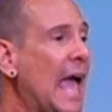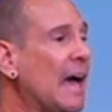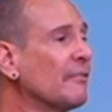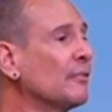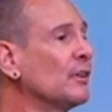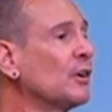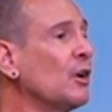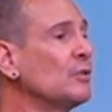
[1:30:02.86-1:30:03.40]

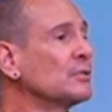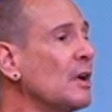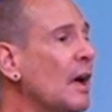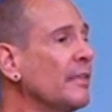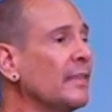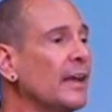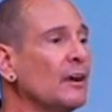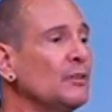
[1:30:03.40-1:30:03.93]
ever goes
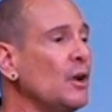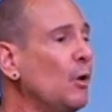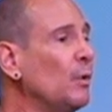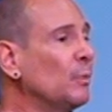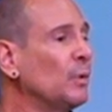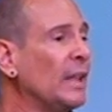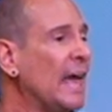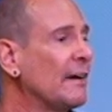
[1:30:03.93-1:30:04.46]
on there. No one
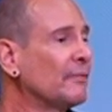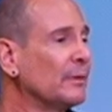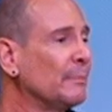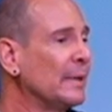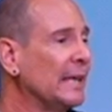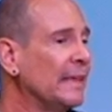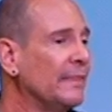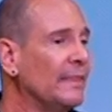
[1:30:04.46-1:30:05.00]
will ever
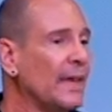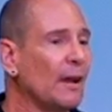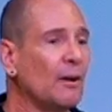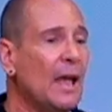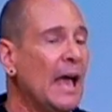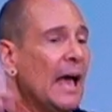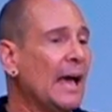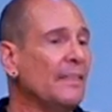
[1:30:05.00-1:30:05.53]
be in there.
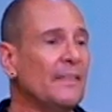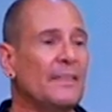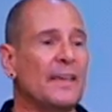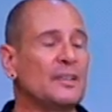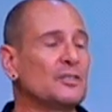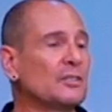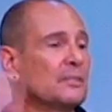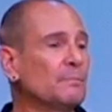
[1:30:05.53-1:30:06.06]
And then they
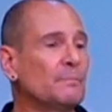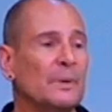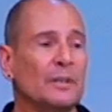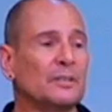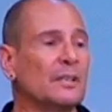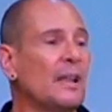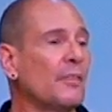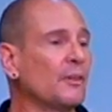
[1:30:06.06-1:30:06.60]
just build
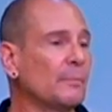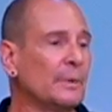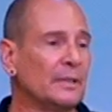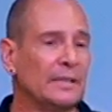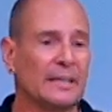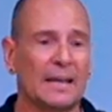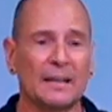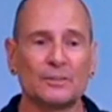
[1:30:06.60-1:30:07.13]
another
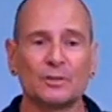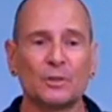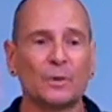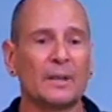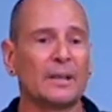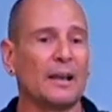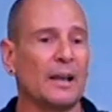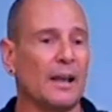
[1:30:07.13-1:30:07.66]
building next to it
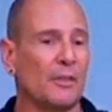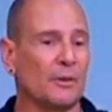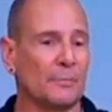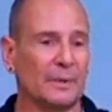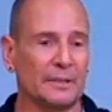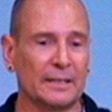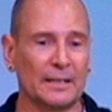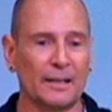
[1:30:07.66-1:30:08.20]
and another
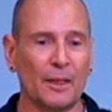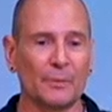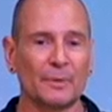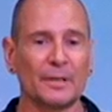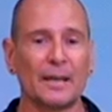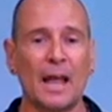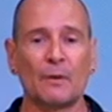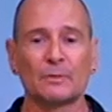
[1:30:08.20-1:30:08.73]
building, another
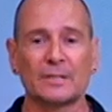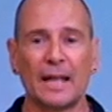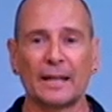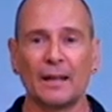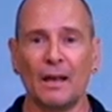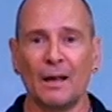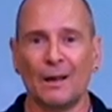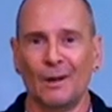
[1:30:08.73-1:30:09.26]
building. And I was like,
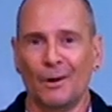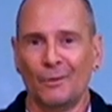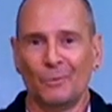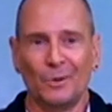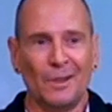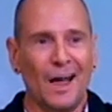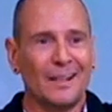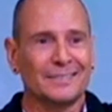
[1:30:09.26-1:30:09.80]

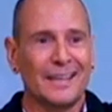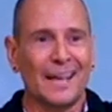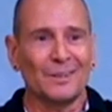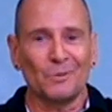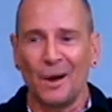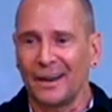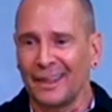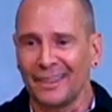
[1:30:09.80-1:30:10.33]
well, I'll take
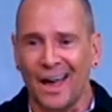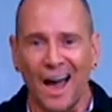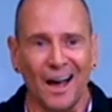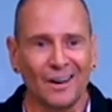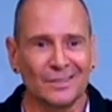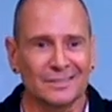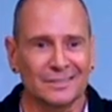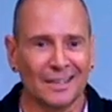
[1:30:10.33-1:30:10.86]
one of
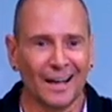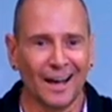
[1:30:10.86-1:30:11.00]
those.